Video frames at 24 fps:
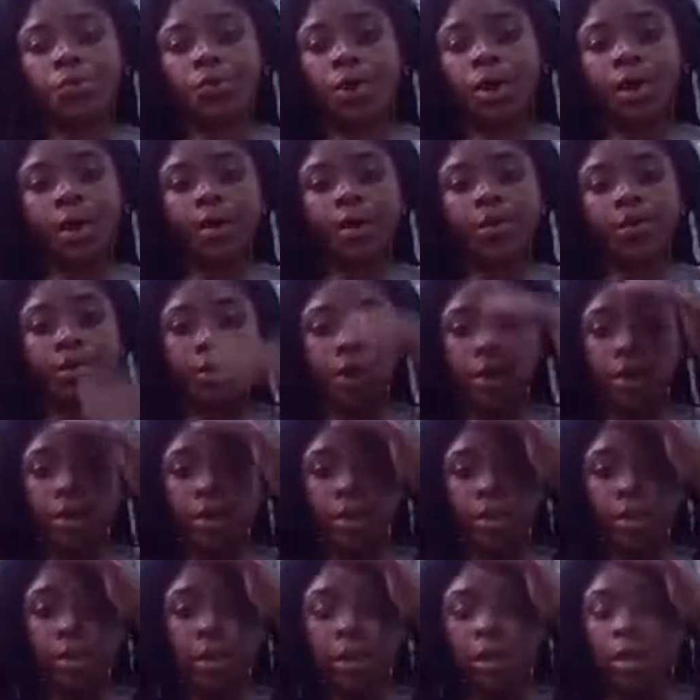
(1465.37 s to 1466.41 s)
whatever,
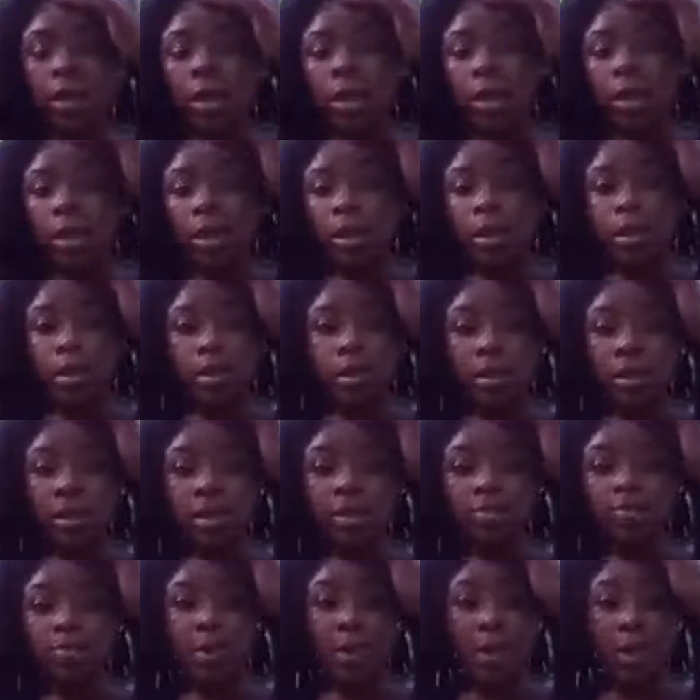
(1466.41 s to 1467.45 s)
and just
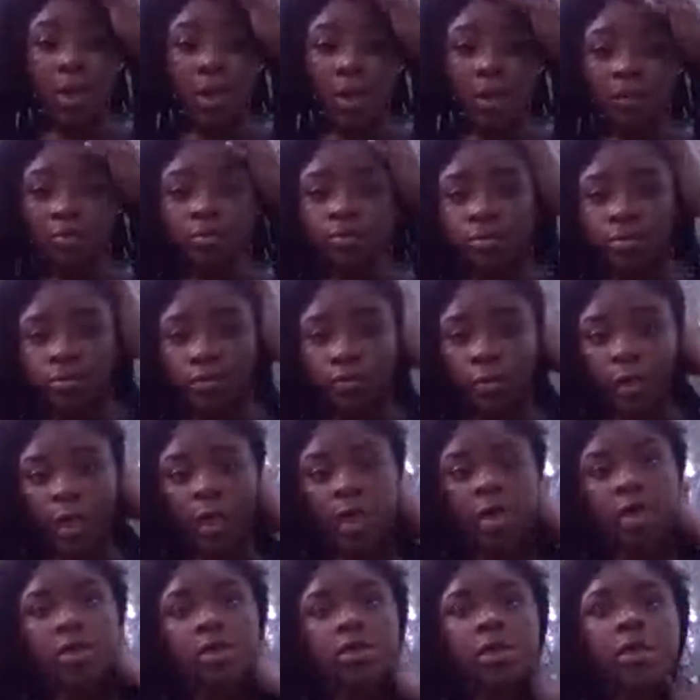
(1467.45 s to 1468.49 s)
just be
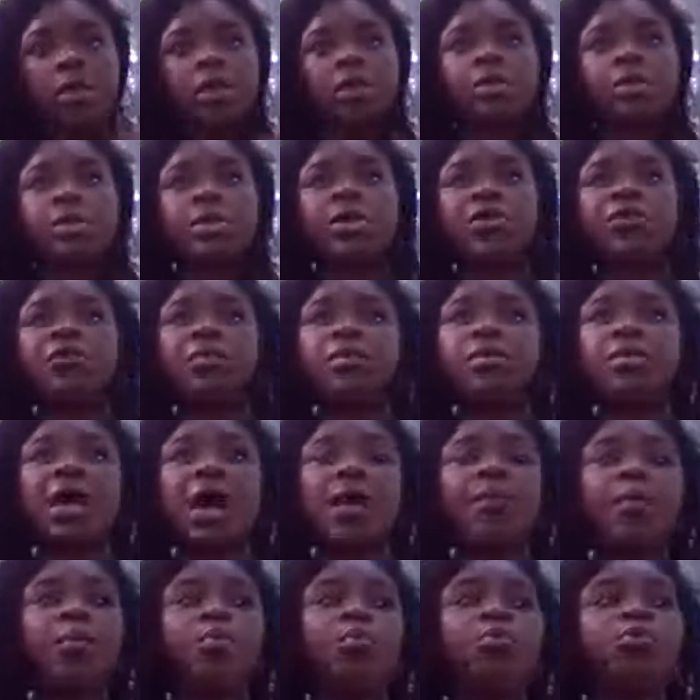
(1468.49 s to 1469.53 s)
in a in a different
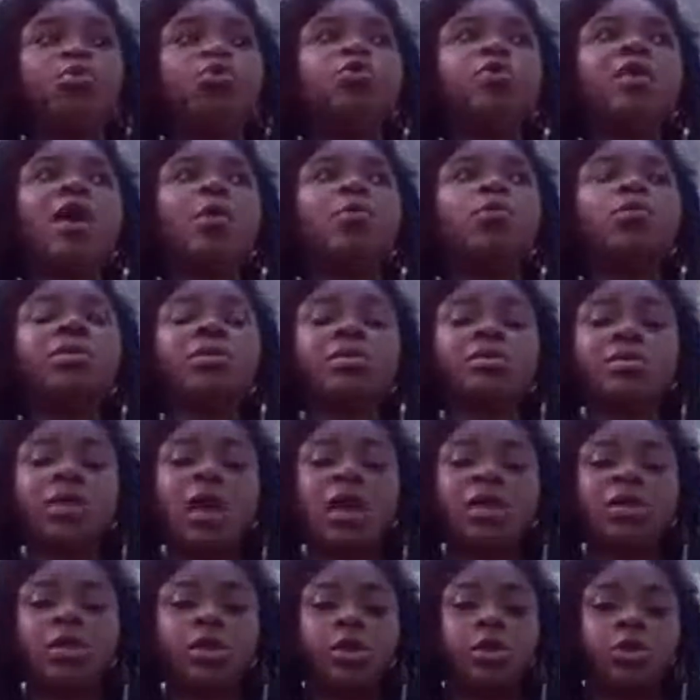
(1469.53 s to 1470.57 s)
type of mood that was
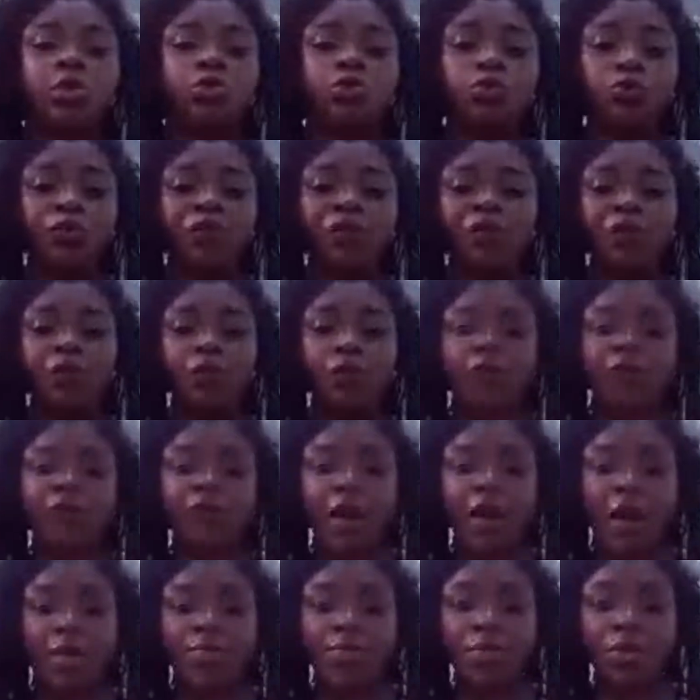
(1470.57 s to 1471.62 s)
not the youthful,
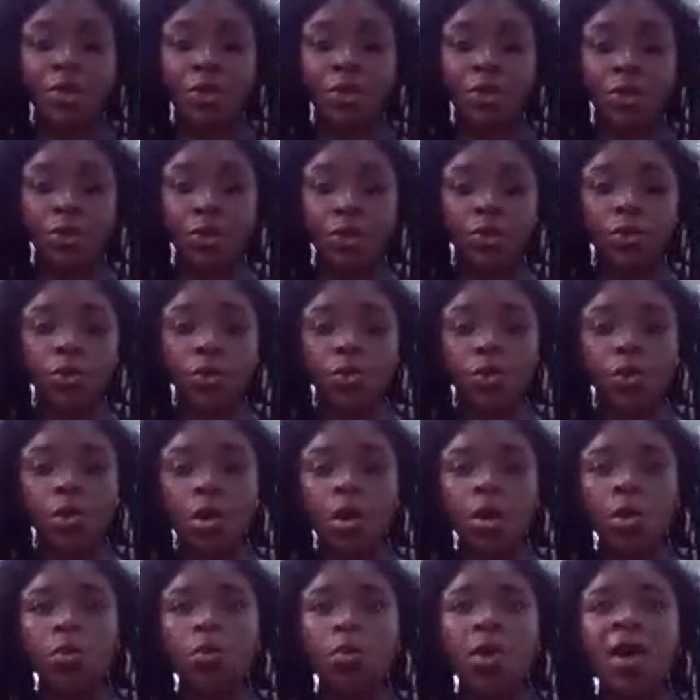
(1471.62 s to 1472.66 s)
vibrant you,
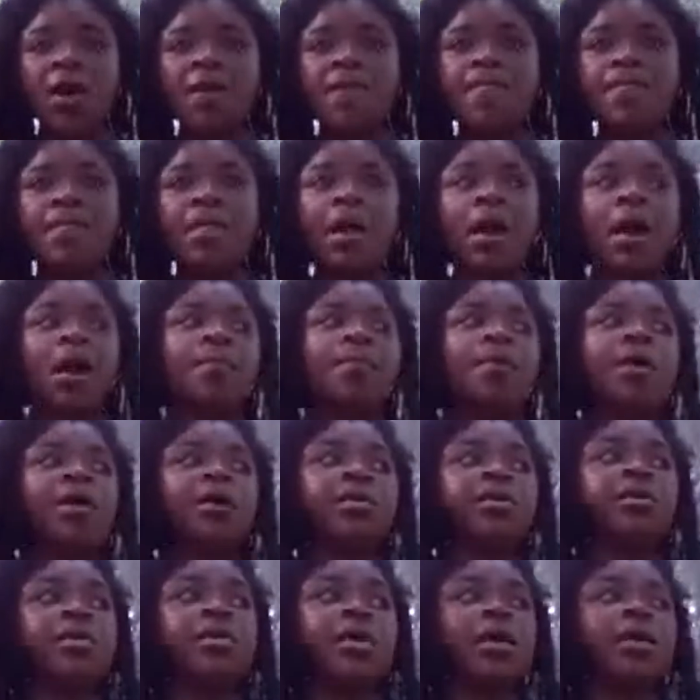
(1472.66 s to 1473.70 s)
right? I'm
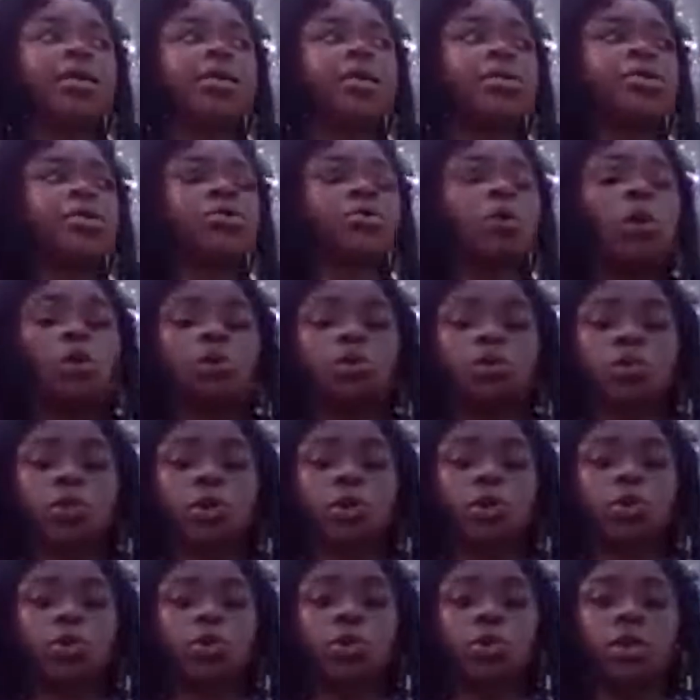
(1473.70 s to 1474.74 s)
not saying that you all
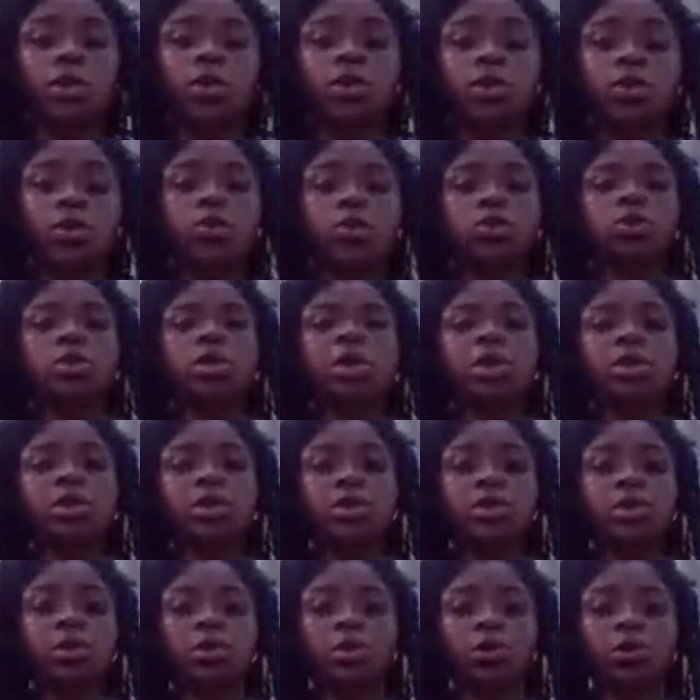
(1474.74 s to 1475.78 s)
that you need to take
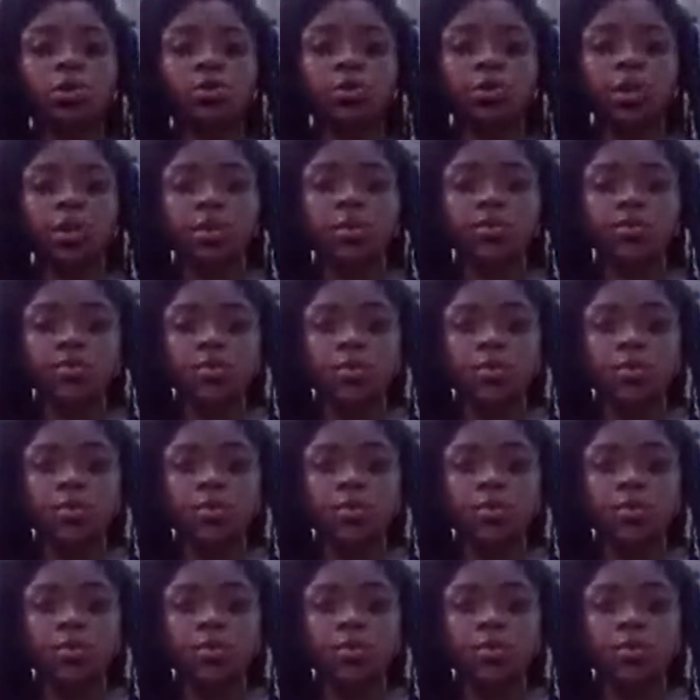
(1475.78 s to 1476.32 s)
these herbs and